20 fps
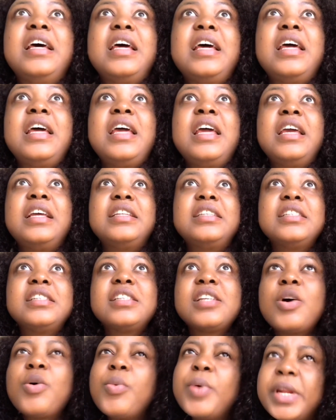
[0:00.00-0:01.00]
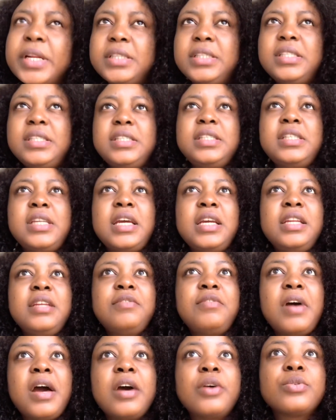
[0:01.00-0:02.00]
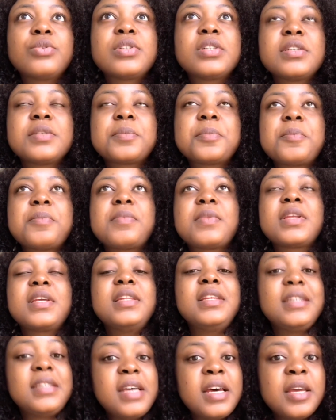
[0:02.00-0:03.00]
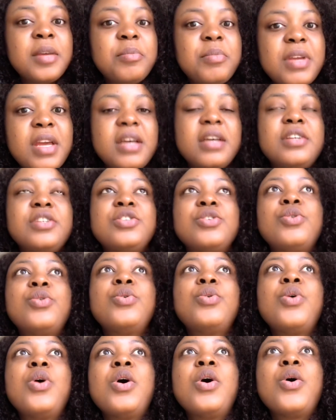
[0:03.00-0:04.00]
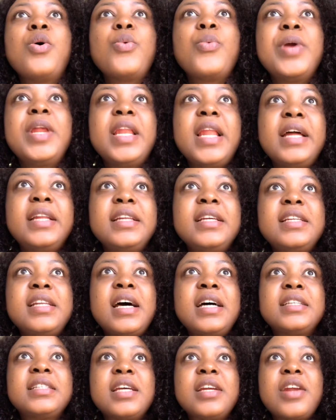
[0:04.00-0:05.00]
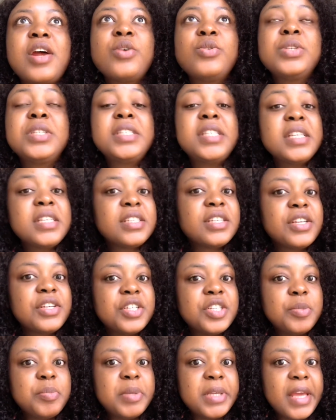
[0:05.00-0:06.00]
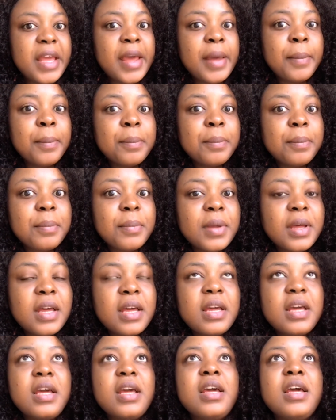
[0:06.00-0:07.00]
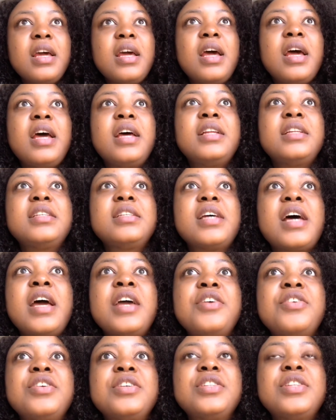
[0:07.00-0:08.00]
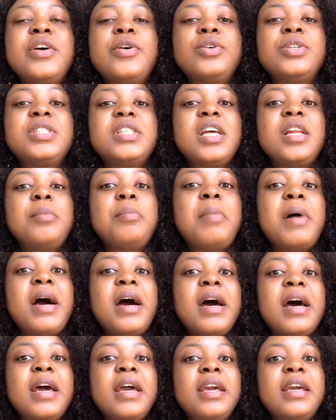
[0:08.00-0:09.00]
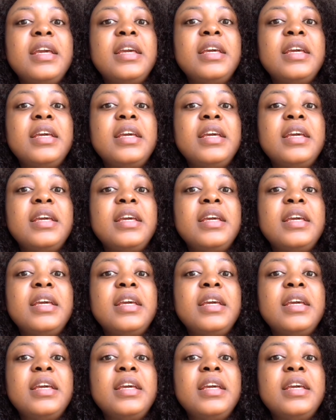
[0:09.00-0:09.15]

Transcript: And what else did I leave out? The time, yeah. So we landed at around 6:30 p.m. and I reached the hotel by